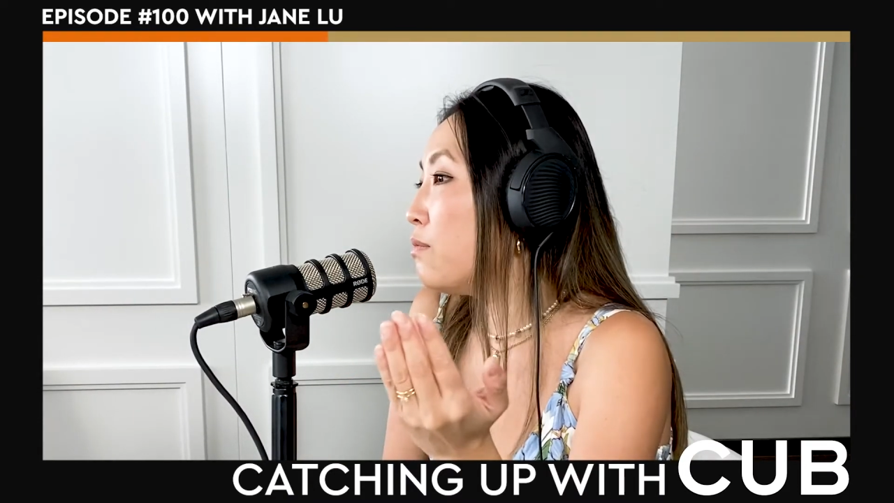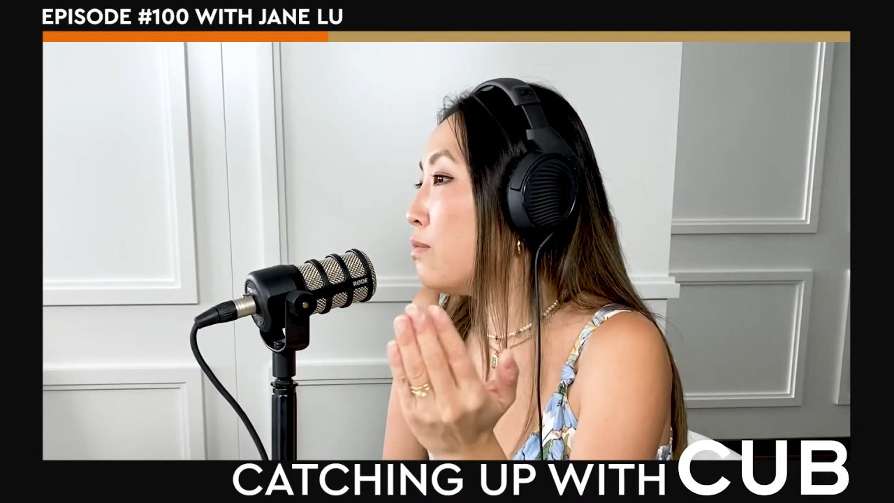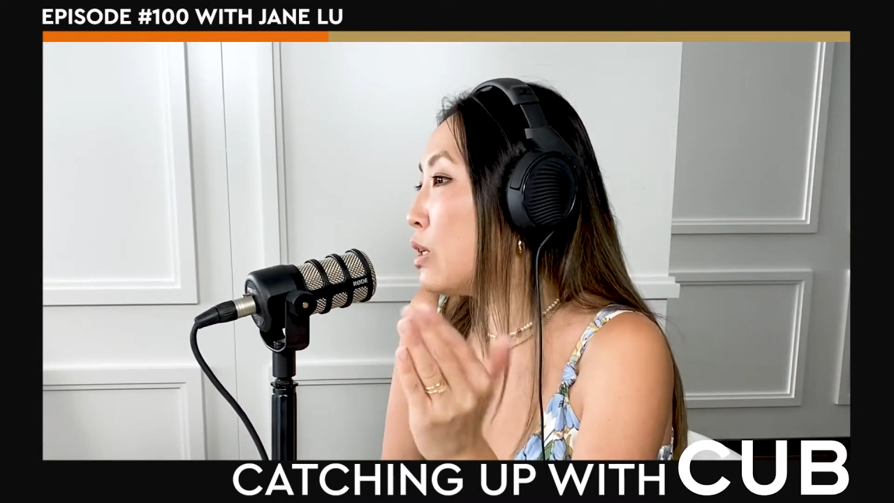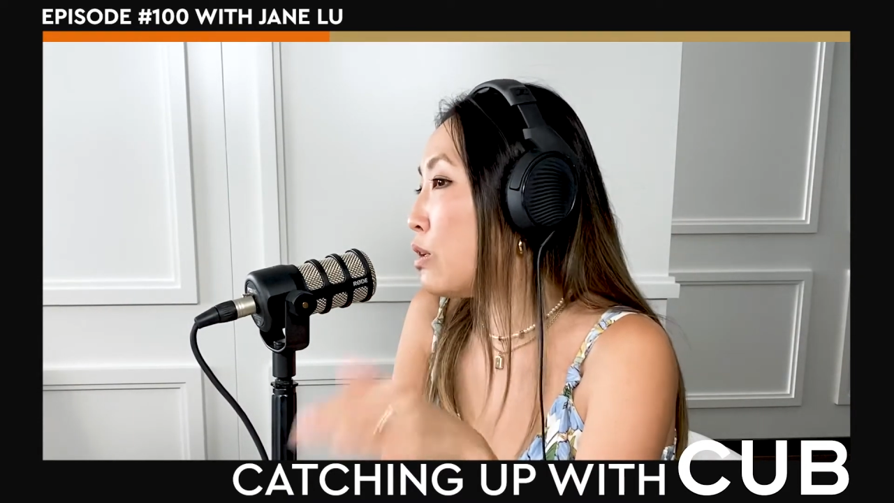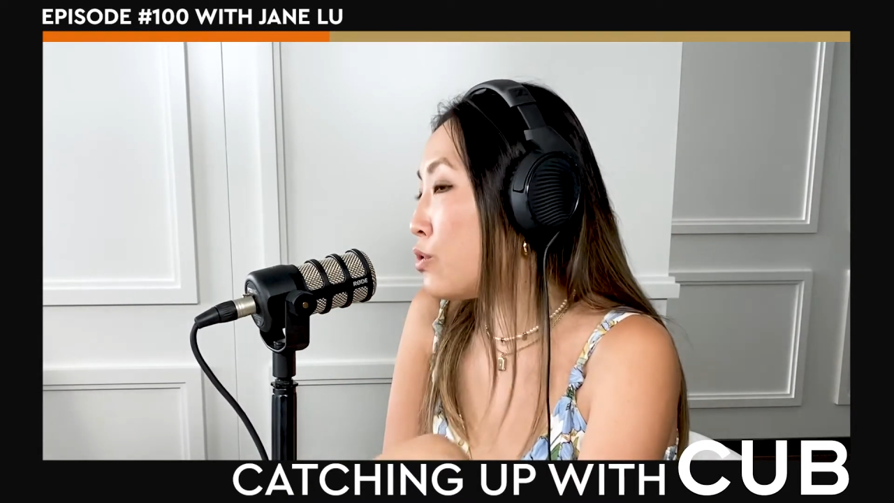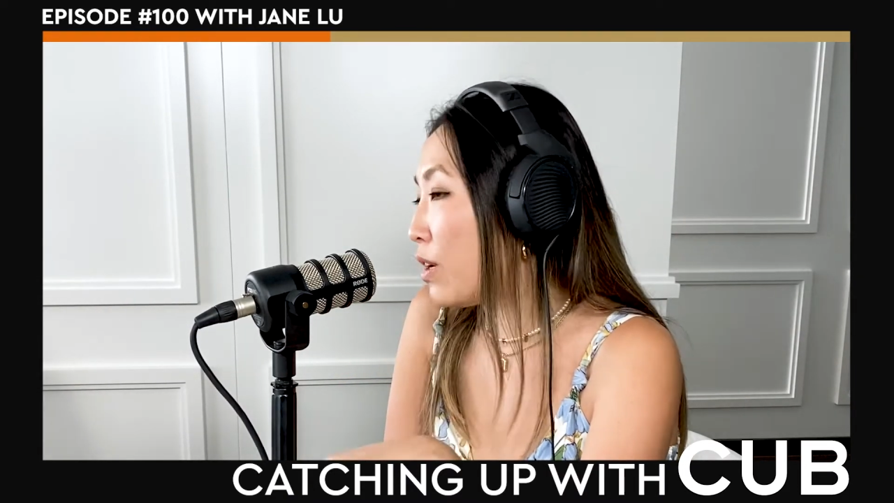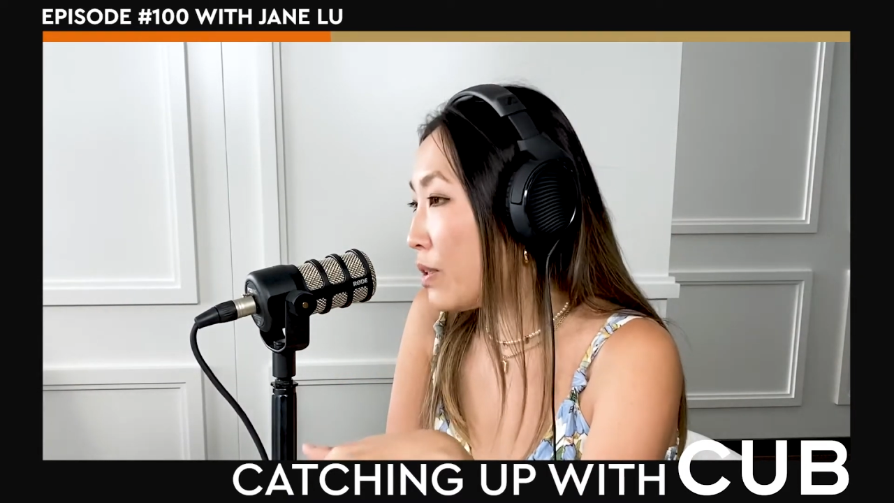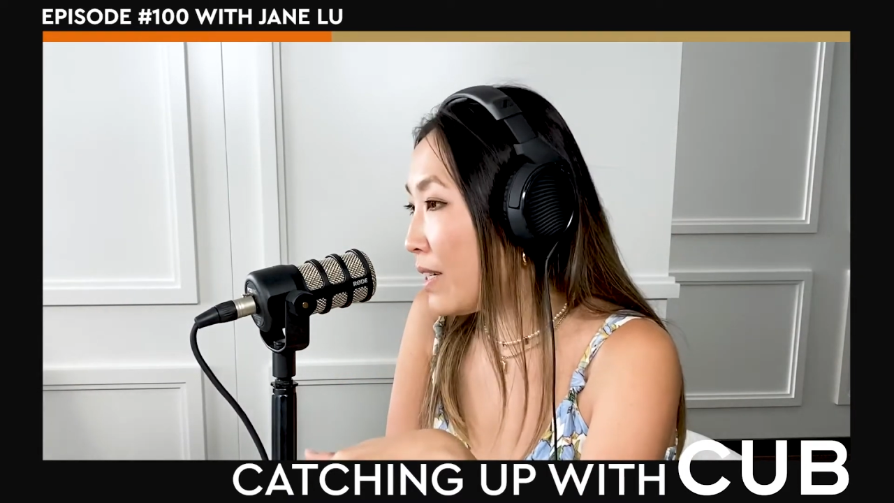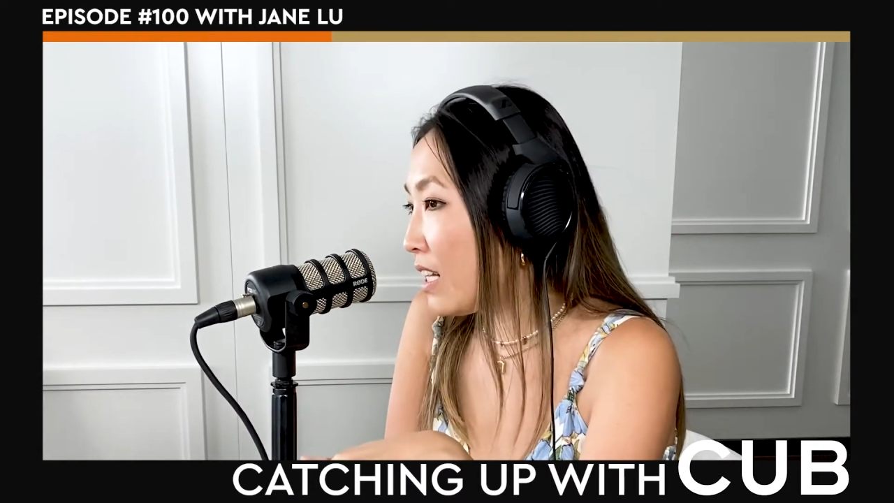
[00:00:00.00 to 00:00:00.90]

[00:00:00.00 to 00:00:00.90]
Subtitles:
we got drunk one